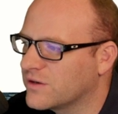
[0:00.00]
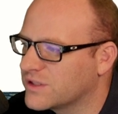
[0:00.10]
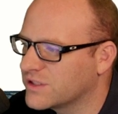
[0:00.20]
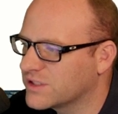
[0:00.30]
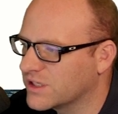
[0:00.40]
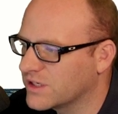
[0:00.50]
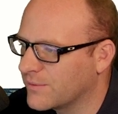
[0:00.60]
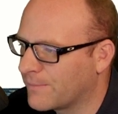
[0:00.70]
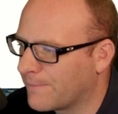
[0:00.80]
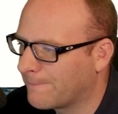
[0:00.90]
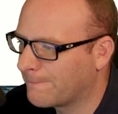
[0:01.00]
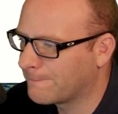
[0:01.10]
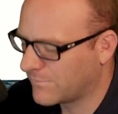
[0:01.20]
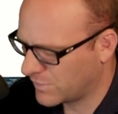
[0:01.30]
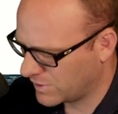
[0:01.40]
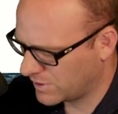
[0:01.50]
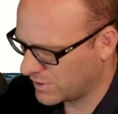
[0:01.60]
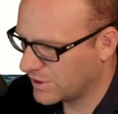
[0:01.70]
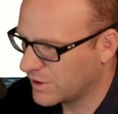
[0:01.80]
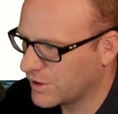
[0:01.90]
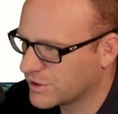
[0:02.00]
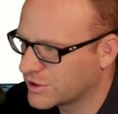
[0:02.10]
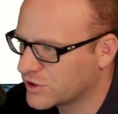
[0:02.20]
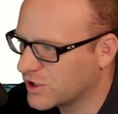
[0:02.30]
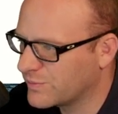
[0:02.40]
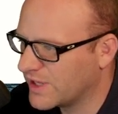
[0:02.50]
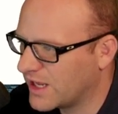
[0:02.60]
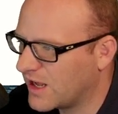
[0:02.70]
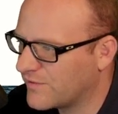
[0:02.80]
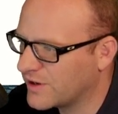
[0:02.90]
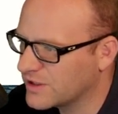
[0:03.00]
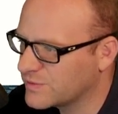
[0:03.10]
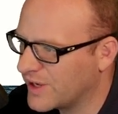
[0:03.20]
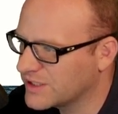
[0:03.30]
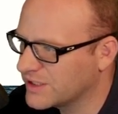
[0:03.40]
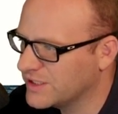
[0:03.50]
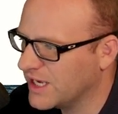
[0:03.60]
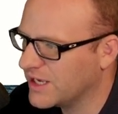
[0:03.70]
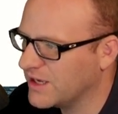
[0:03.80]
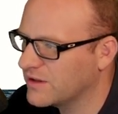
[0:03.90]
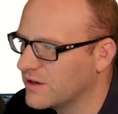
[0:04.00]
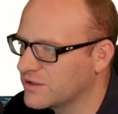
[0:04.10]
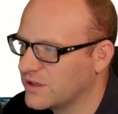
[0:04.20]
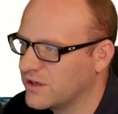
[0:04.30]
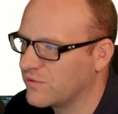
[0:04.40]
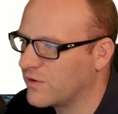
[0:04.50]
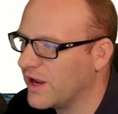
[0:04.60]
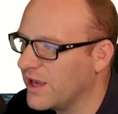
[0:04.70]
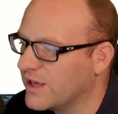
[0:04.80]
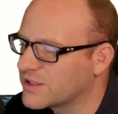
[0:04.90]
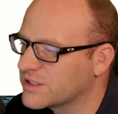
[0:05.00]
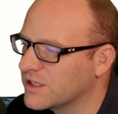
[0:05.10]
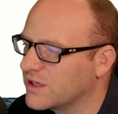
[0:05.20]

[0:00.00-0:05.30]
that's just going to strip that off there. It's basically taking, there's an array. It's,